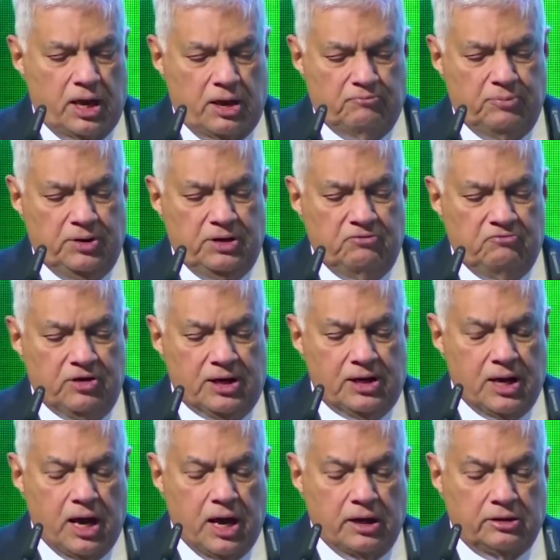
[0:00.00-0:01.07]
have been
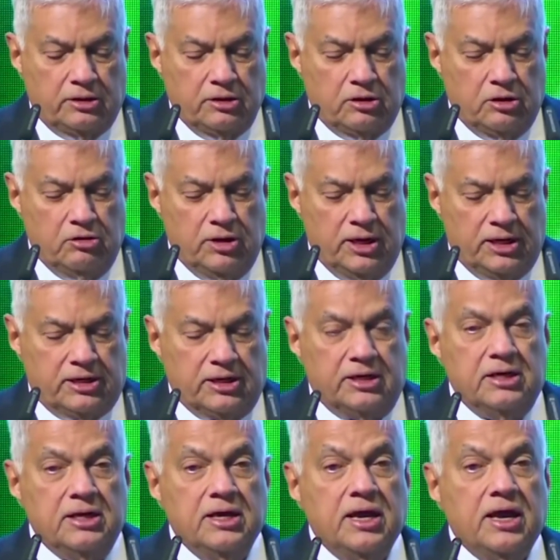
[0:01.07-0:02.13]
well
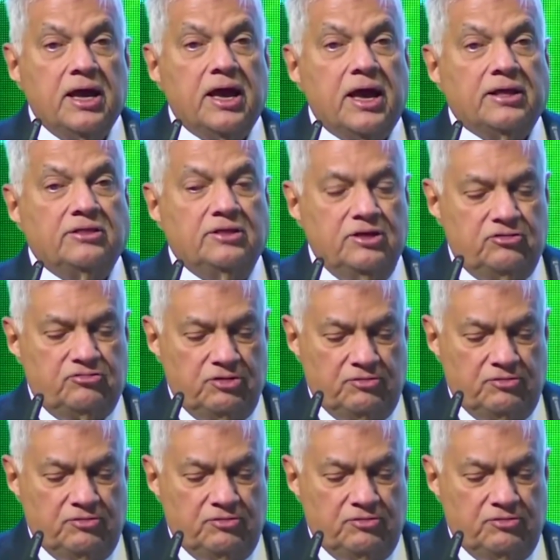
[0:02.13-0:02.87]
articulated at these